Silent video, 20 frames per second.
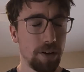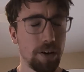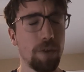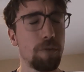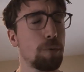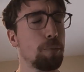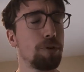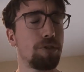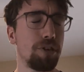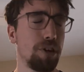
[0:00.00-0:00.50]
a
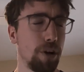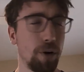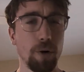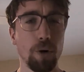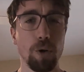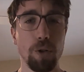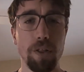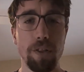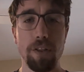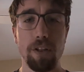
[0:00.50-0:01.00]
different
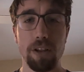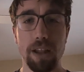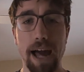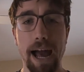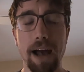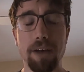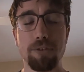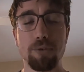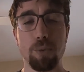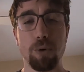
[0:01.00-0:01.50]
material than the
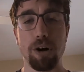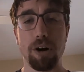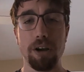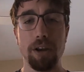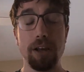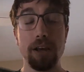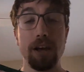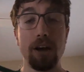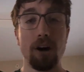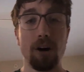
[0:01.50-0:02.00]
last
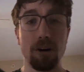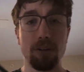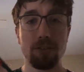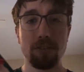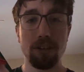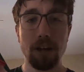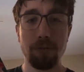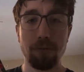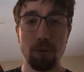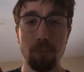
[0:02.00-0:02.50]
one, are
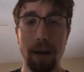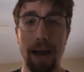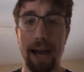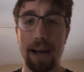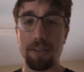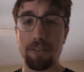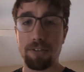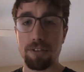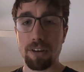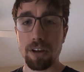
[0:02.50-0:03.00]
snuffle
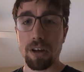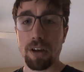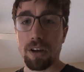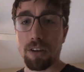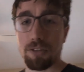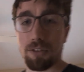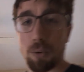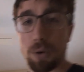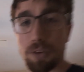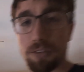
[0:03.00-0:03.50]
mats.
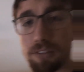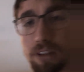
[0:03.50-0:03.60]
So with